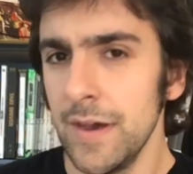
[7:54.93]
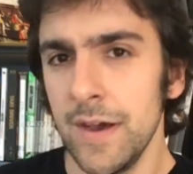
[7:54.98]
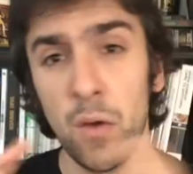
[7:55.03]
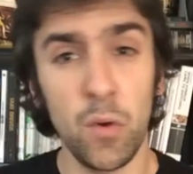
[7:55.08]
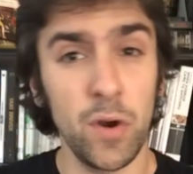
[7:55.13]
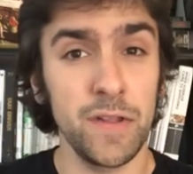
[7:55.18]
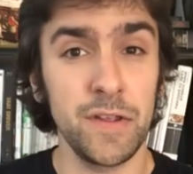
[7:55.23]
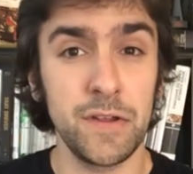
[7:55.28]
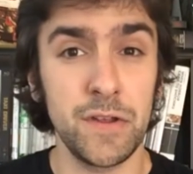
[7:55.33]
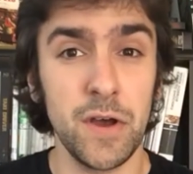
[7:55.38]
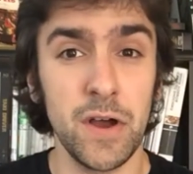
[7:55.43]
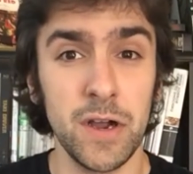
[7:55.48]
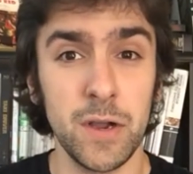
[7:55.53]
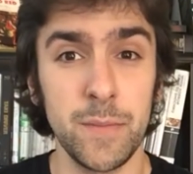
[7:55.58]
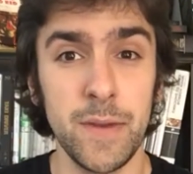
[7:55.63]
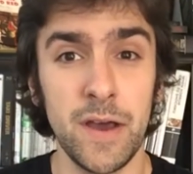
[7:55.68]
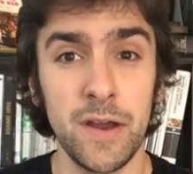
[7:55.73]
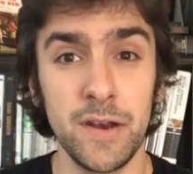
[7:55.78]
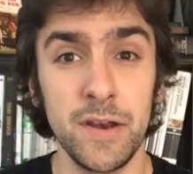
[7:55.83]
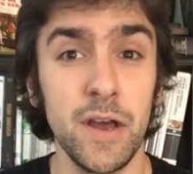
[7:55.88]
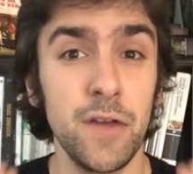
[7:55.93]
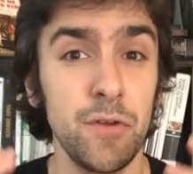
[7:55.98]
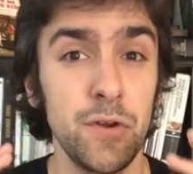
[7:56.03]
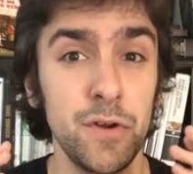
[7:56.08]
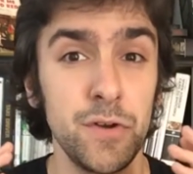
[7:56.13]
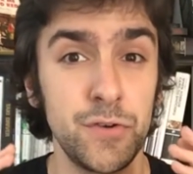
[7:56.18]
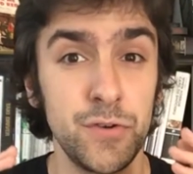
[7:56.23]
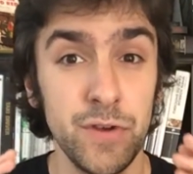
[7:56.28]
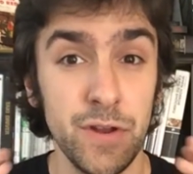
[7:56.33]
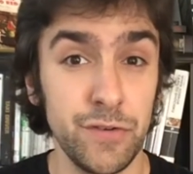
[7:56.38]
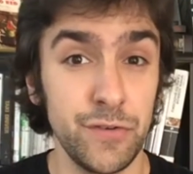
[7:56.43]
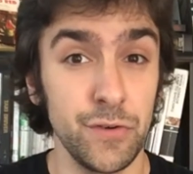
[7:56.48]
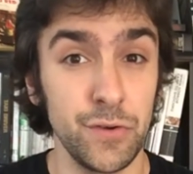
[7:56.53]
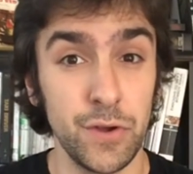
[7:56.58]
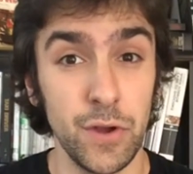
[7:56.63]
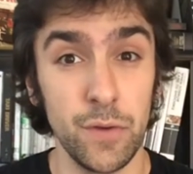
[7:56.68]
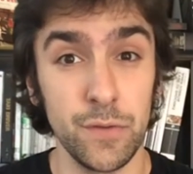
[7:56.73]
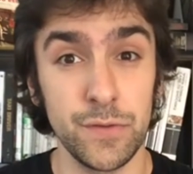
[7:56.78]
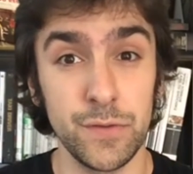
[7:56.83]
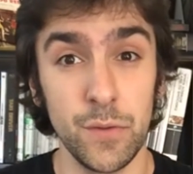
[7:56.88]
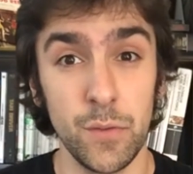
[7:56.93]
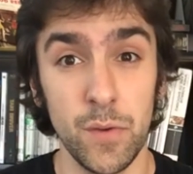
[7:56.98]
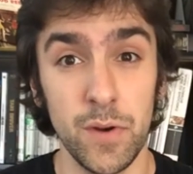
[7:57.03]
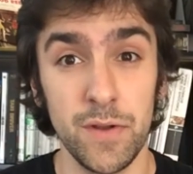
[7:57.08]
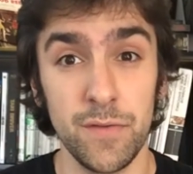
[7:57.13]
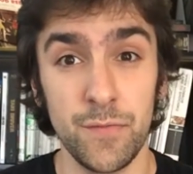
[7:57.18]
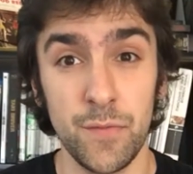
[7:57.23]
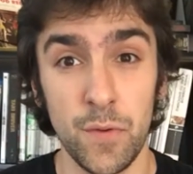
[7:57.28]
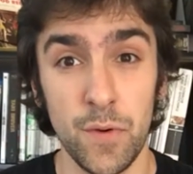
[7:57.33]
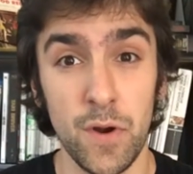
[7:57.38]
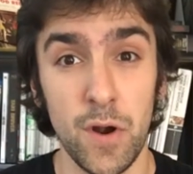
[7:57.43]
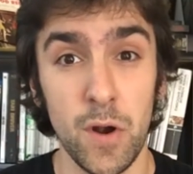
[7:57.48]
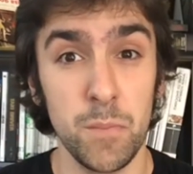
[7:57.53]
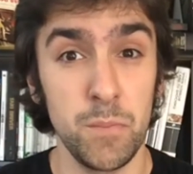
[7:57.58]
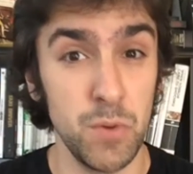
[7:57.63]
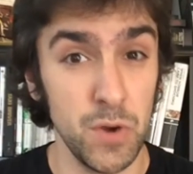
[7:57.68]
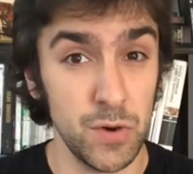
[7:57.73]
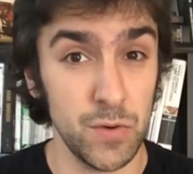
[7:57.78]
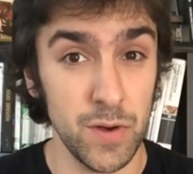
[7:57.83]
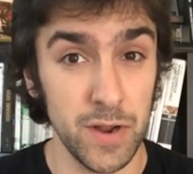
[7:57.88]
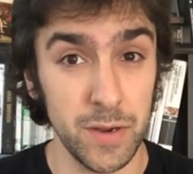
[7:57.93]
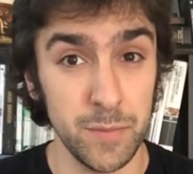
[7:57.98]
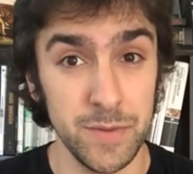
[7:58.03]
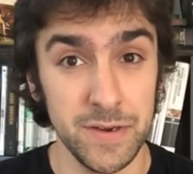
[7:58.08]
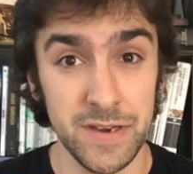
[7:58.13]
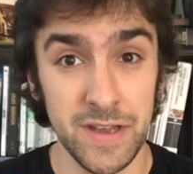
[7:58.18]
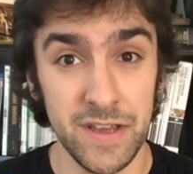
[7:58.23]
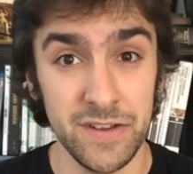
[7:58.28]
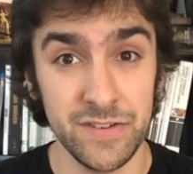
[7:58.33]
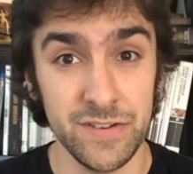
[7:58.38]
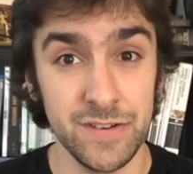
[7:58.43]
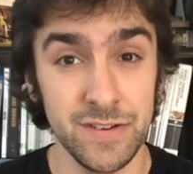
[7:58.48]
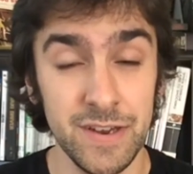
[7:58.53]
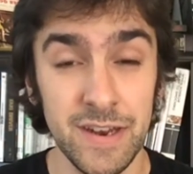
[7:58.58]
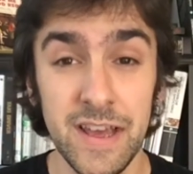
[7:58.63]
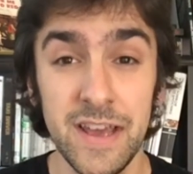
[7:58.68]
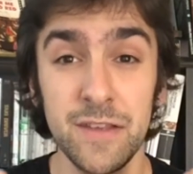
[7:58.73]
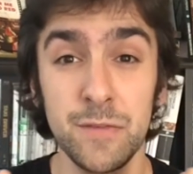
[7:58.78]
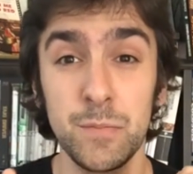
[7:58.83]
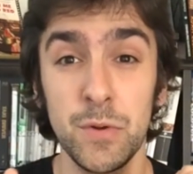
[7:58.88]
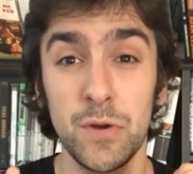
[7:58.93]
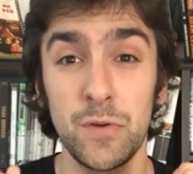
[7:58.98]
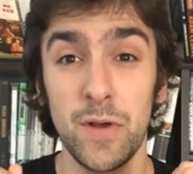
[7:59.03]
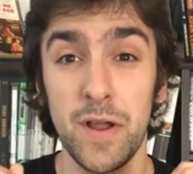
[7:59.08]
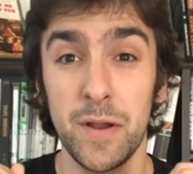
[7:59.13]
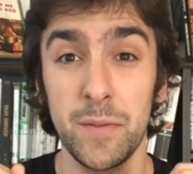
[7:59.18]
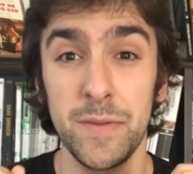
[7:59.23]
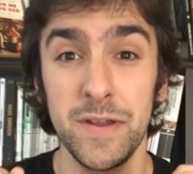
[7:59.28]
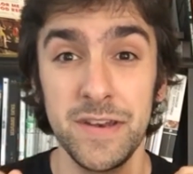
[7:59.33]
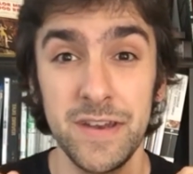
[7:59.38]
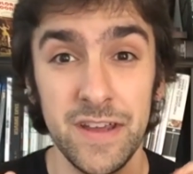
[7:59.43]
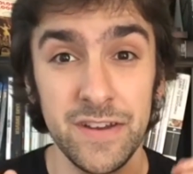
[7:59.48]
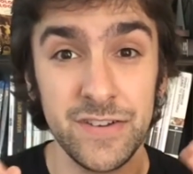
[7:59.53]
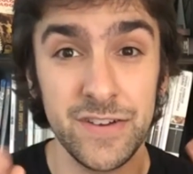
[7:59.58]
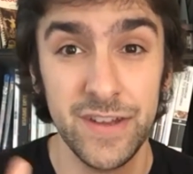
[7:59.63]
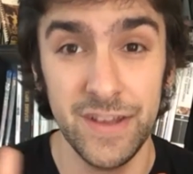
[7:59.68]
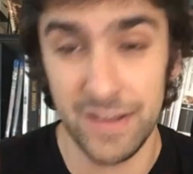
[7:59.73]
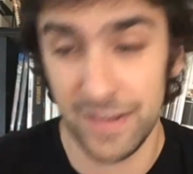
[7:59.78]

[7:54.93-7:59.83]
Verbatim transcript: I wanted to talk about another traditional ghost story for our book recommendation. Today's book recommendation